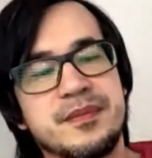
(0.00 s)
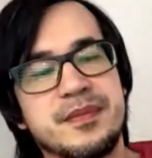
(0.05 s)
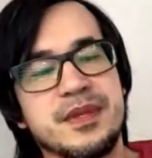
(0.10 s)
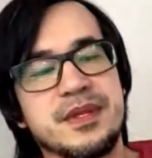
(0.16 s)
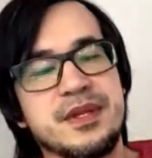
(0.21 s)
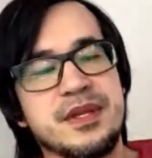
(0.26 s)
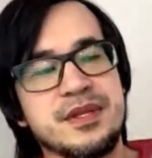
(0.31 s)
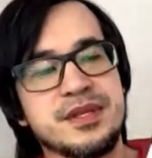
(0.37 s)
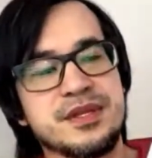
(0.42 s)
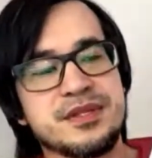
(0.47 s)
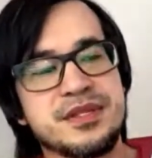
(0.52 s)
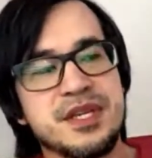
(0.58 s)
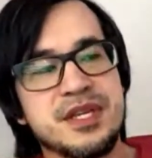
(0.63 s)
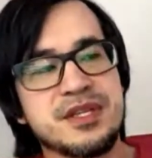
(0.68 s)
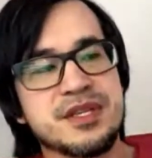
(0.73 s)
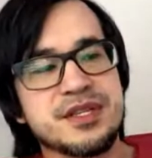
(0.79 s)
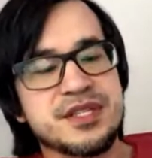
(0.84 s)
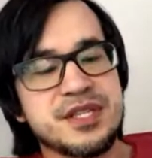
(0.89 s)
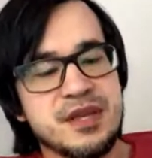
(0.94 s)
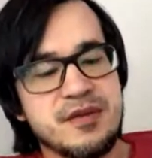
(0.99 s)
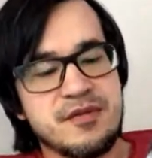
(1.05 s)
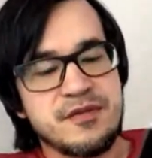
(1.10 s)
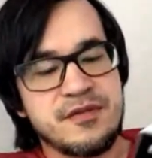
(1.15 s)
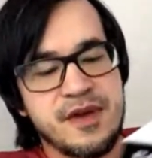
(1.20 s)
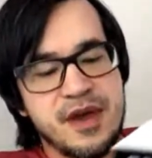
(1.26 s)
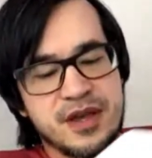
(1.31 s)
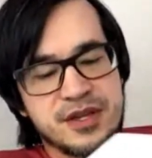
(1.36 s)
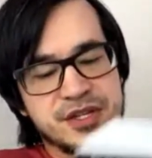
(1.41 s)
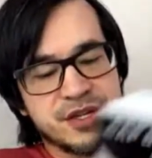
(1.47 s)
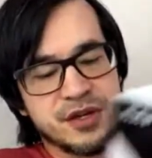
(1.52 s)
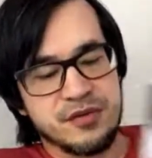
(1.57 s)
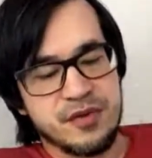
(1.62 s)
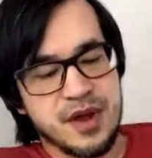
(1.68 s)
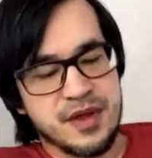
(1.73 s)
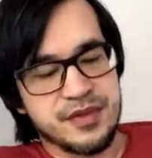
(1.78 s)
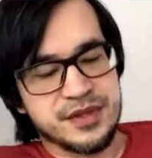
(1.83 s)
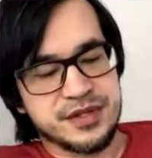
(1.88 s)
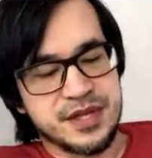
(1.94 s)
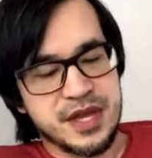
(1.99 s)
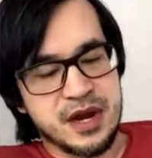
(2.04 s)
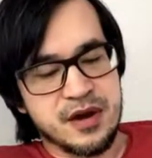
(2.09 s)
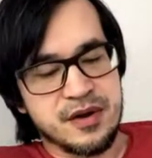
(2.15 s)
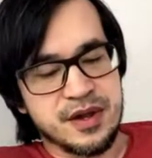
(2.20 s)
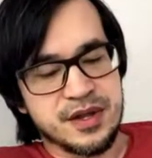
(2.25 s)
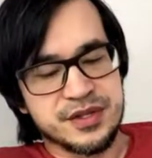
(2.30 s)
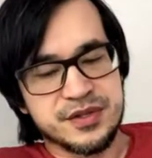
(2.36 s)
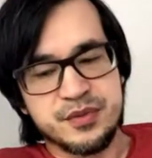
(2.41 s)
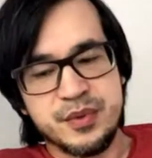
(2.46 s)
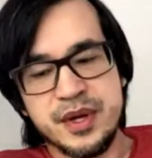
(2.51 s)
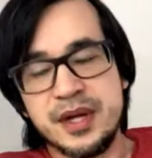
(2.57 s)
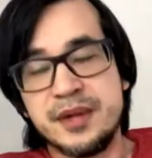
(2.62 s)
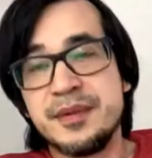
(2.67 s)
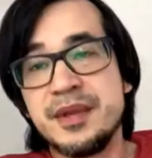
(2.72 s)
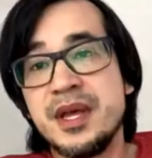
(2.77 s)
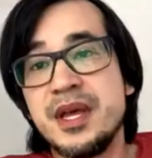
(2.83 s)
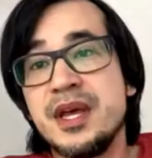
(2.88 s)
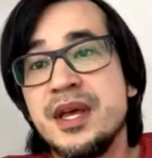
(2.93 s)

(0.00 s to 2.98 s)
in the same fashion around this era as well.